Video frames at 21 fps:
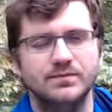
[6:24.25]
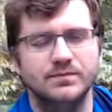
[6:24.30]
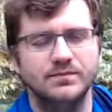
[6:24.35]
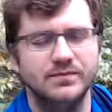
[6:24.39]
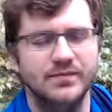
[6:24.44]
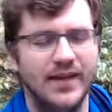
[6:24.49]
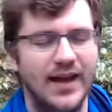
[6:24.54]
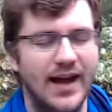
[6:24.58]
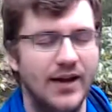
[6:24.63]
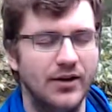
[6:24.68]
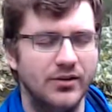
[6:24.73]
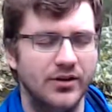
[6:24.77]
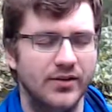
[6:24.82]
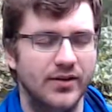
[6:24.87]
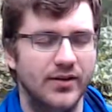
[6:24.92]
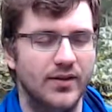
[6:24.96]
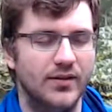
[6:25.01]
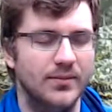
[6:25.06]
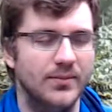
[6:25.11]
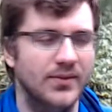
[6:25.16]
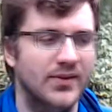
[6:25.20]

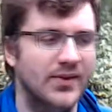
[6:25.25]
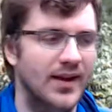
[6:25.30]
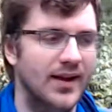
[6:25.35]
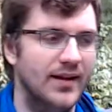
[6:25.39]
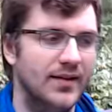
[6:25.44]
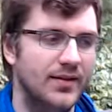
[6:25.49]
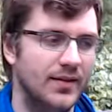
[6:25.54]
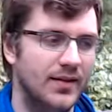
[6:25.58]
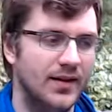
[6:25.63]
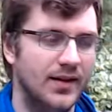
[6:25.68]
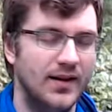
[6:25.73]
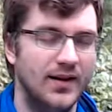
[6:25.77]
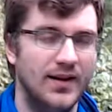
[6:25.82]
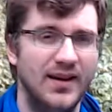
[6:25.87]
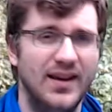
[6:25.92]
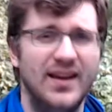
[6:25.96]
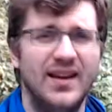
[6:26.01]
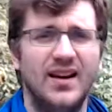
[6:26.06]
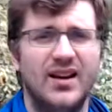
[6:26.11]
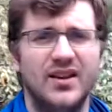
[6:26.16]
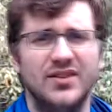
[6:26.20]
algorithms that
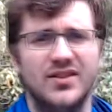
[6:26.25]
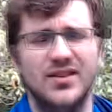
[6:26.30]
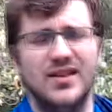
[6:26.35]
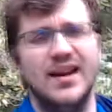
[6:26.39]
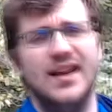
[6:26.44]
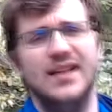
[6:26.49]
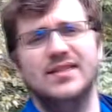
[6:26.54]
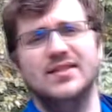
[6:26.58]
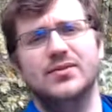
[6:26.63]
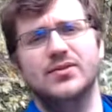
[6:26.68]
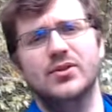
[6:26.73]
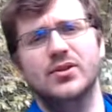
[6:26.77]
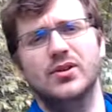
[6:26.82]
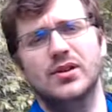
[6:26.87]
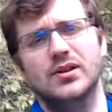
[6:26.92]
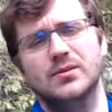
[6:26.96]
it also tests for.